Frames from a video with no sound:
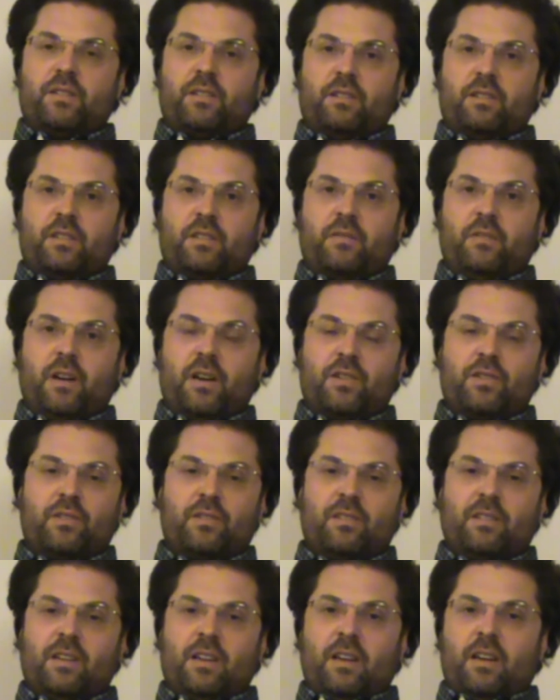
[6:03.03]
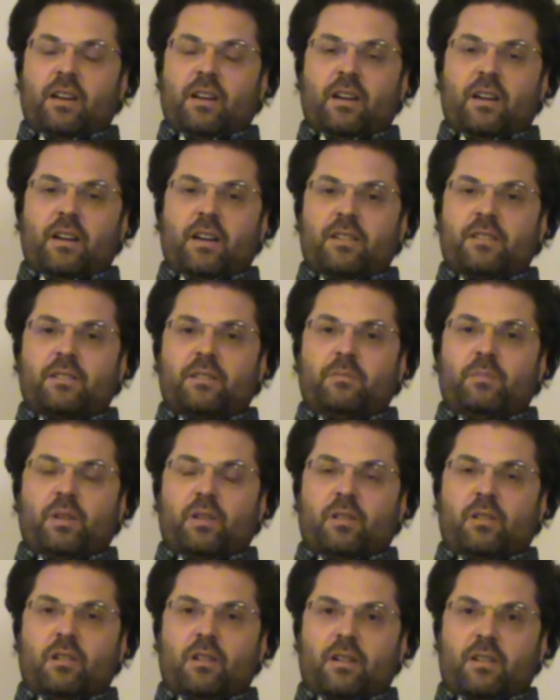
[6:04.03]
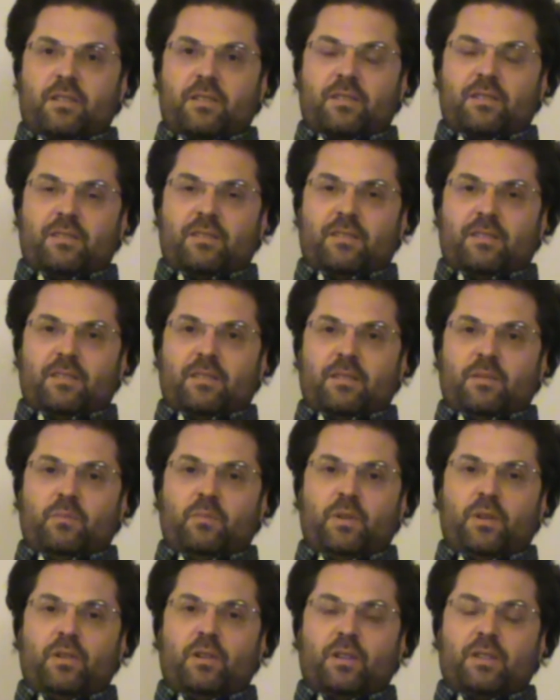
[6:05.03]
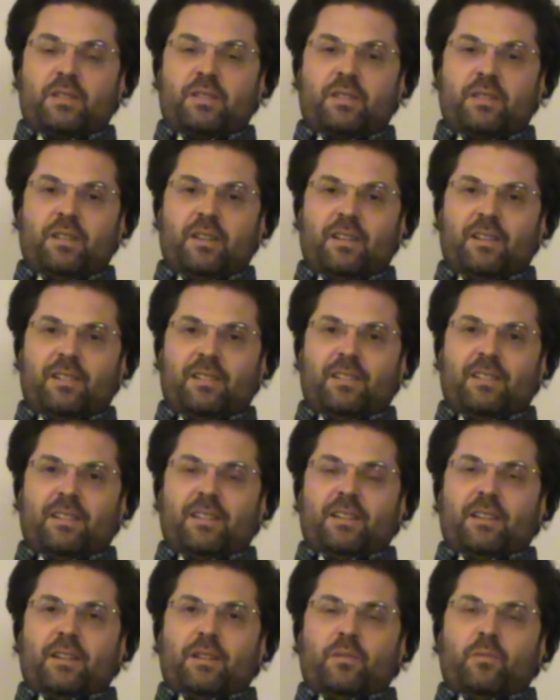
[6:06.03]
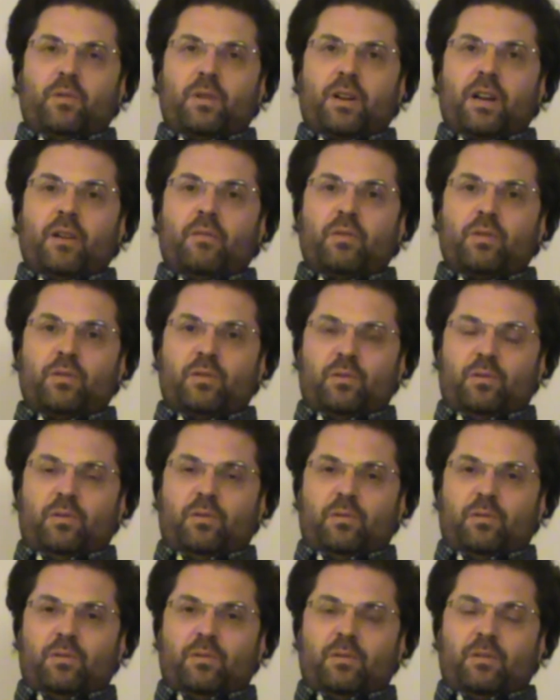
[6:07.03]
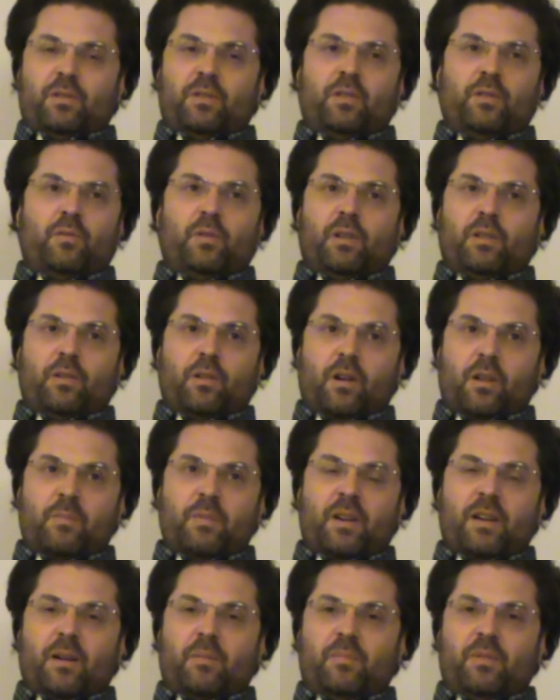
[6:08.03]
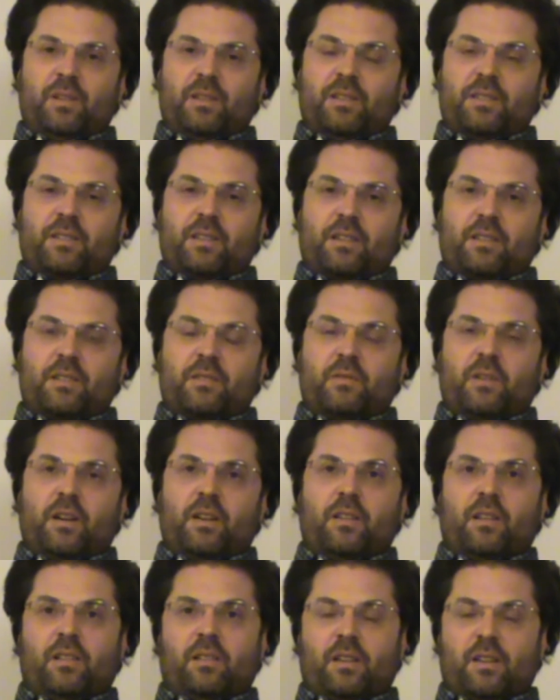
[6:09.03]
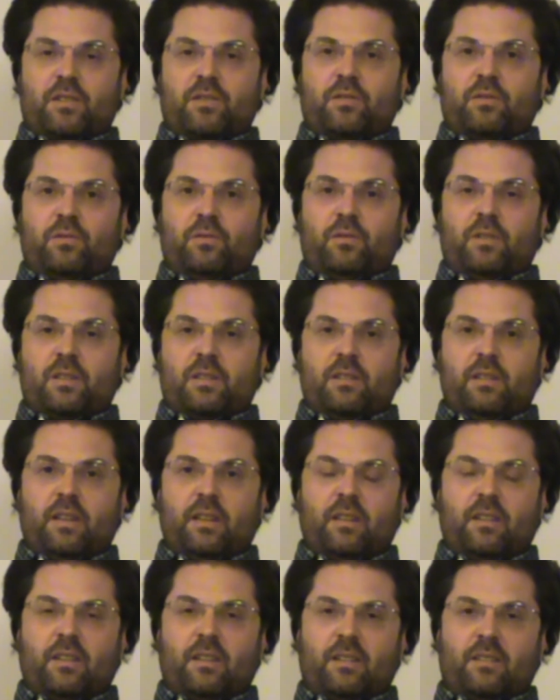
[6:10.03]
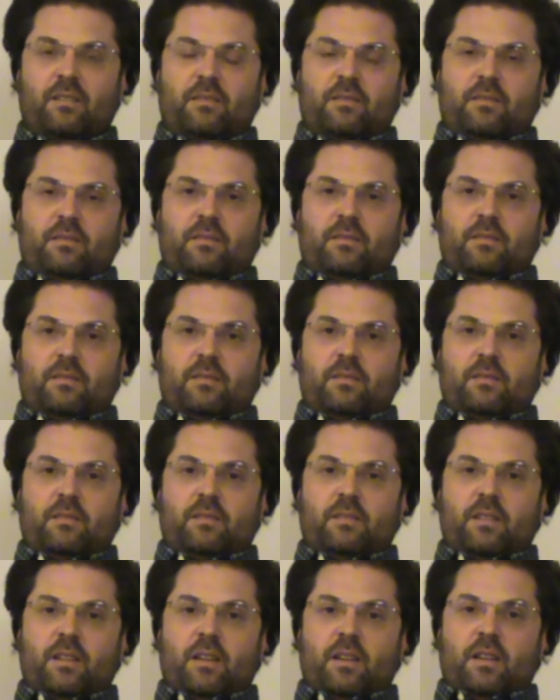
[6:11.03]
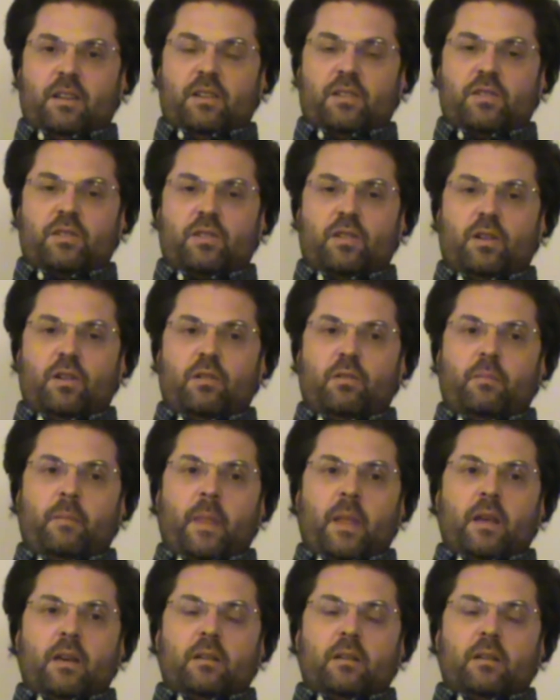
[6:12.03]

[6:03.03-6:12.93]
satisfaction, hasn't been lost. Because still, whatever you do, you will not be completely satisfied unless you do this linking. So,